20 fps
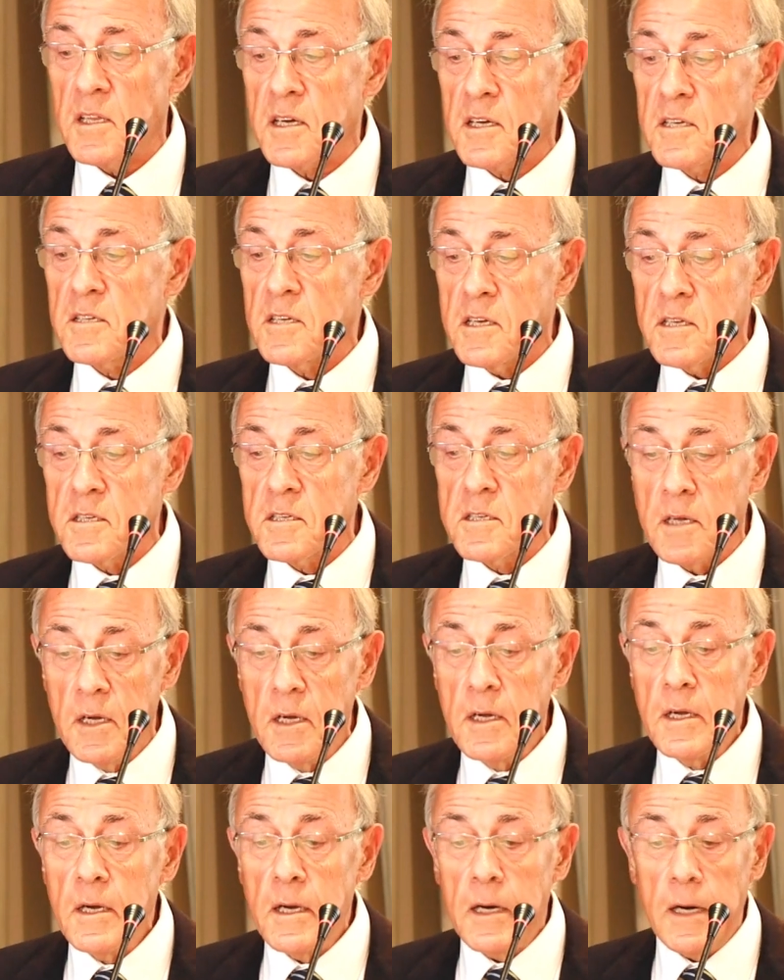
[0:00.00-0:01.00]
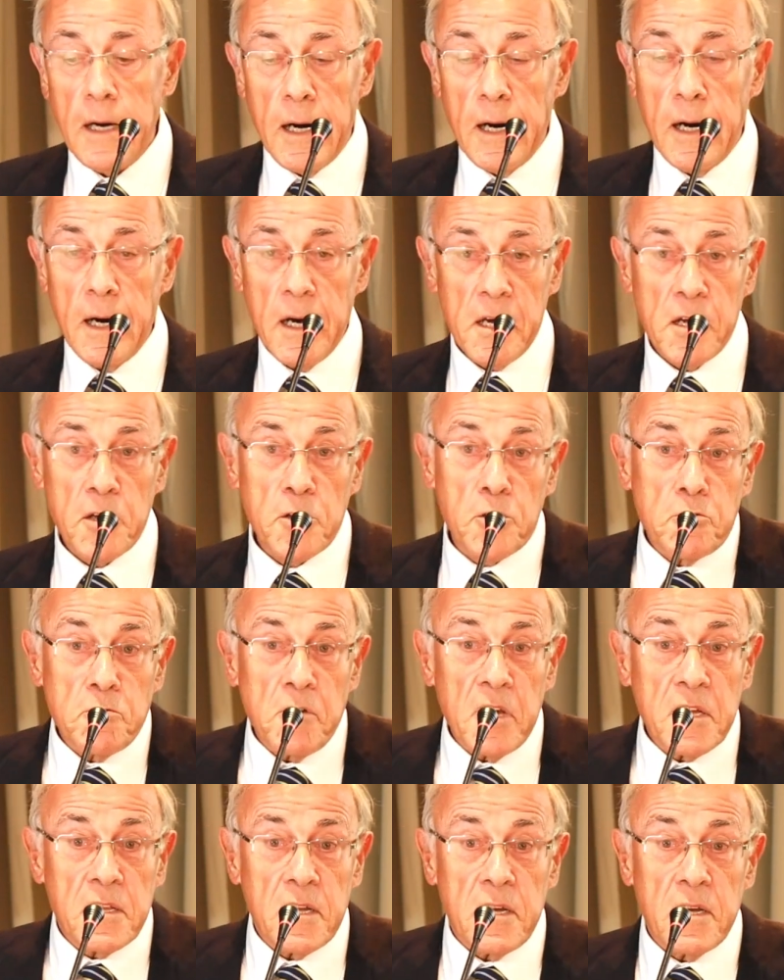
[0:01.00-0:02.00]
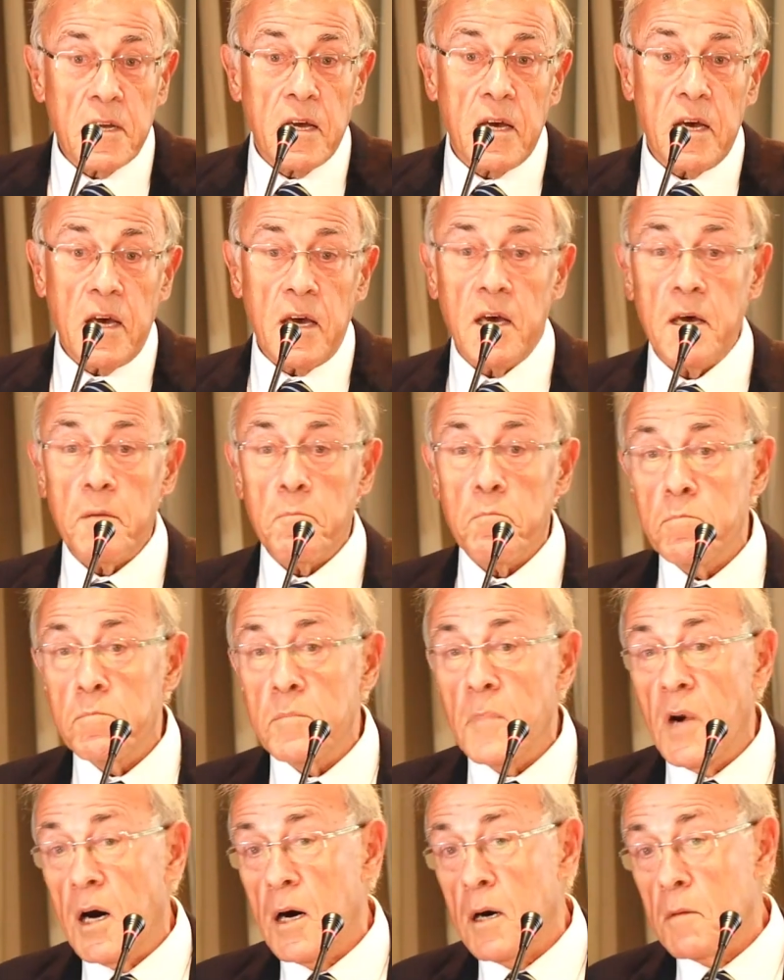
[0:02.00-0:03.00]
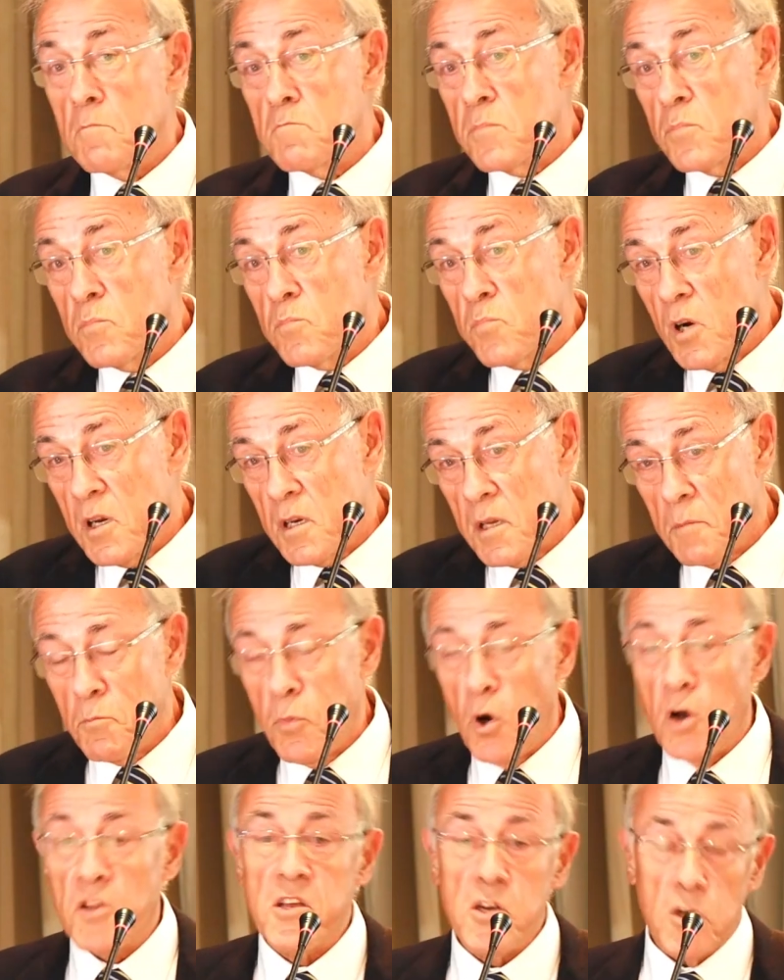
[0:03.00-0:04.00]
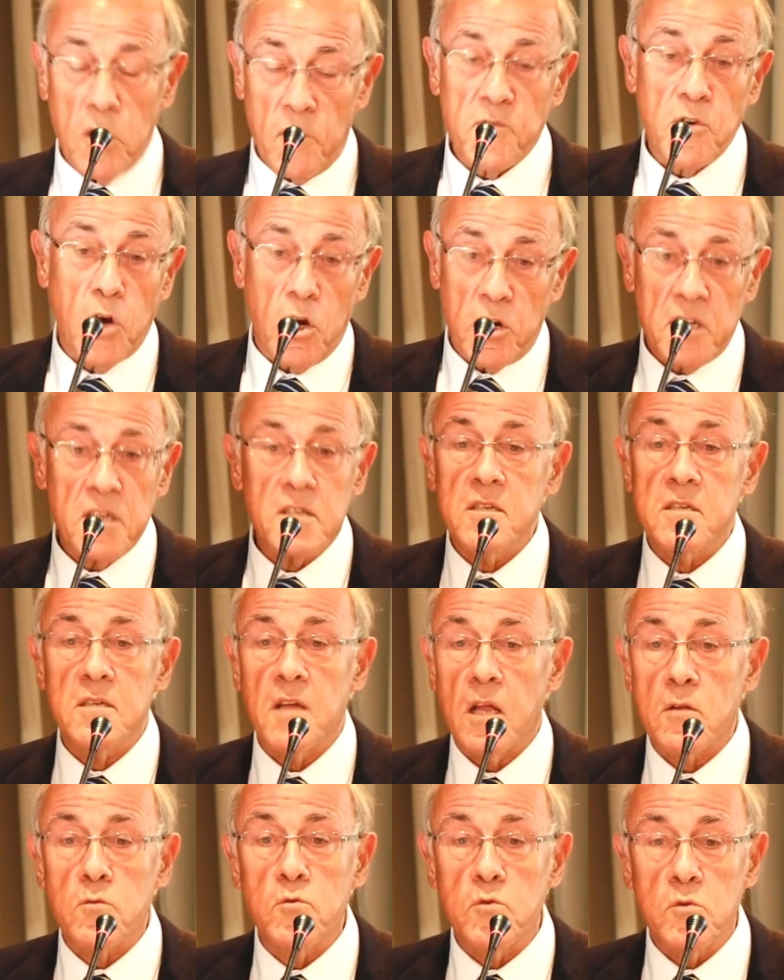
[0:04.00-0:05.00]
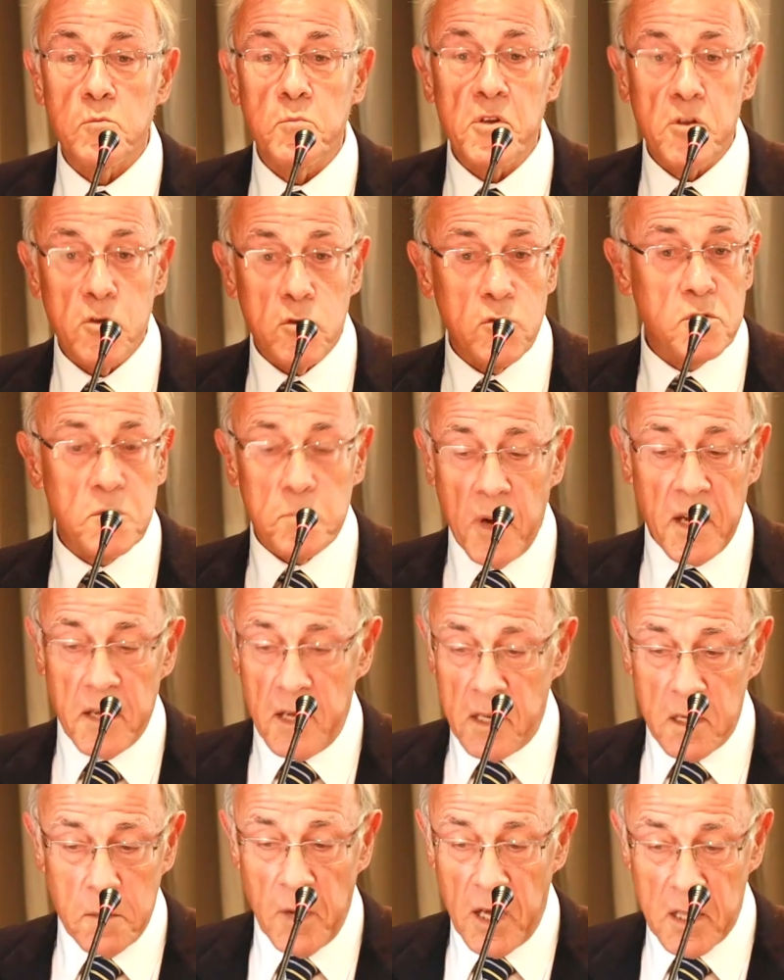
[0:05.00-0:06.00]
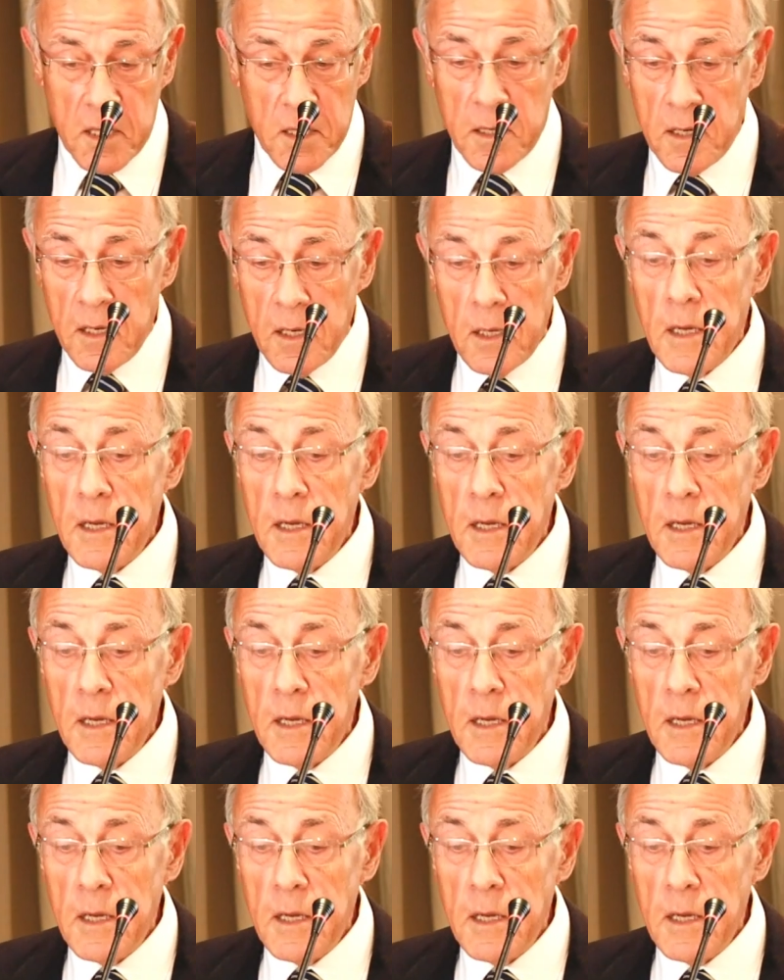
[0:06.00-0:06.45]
exist, and creating a body of knowledge that could be used by anybody.